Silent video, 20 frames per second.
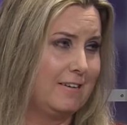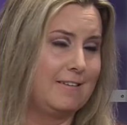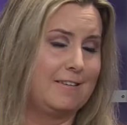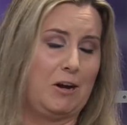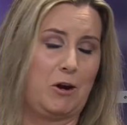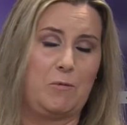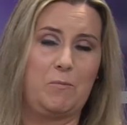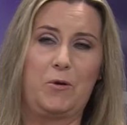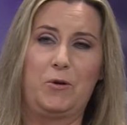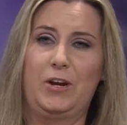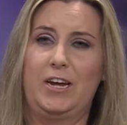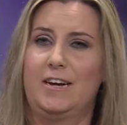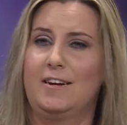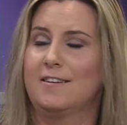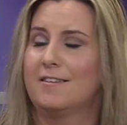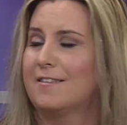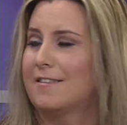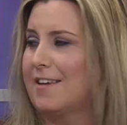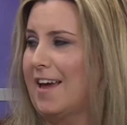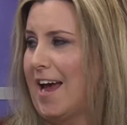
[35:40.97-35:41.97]

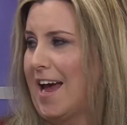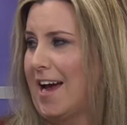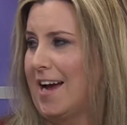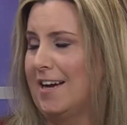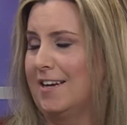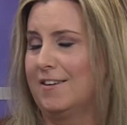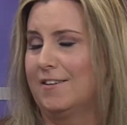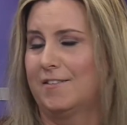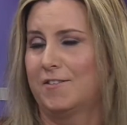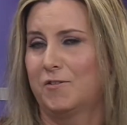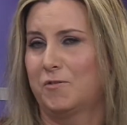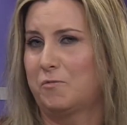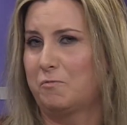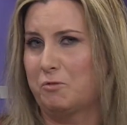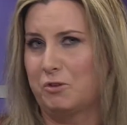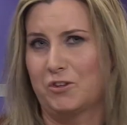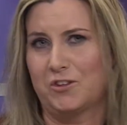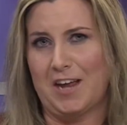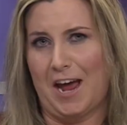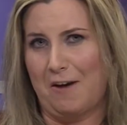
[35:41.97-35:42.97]
ceremonies and
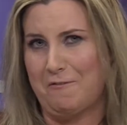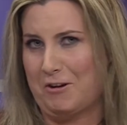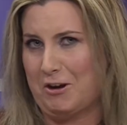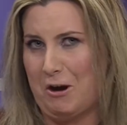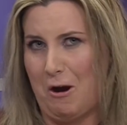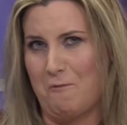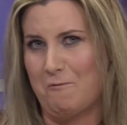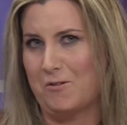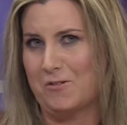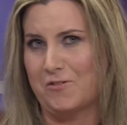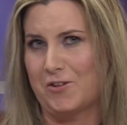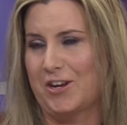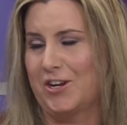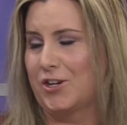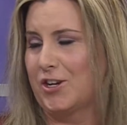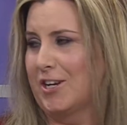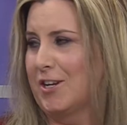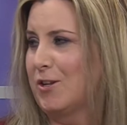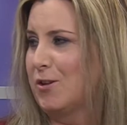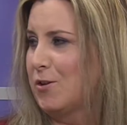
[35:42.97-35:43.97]
just having
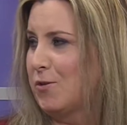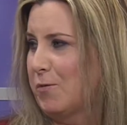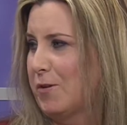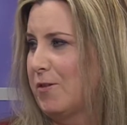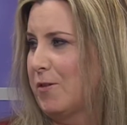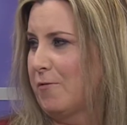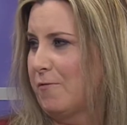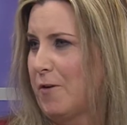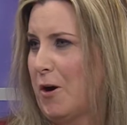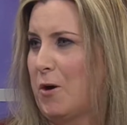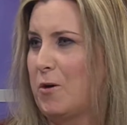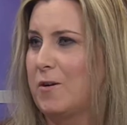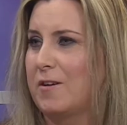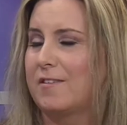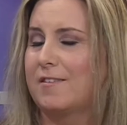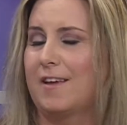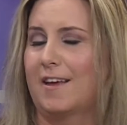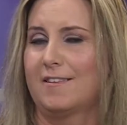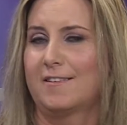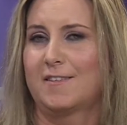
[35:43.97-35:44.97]
conversations with the
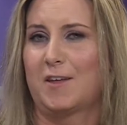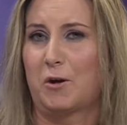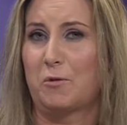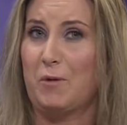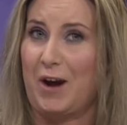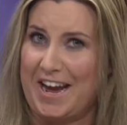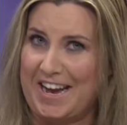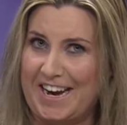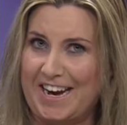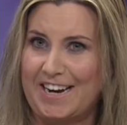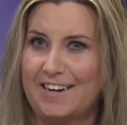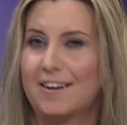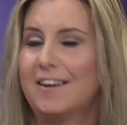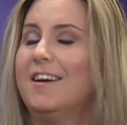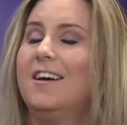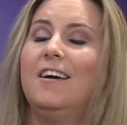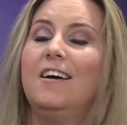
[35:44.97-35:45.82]
folks as they're waiting.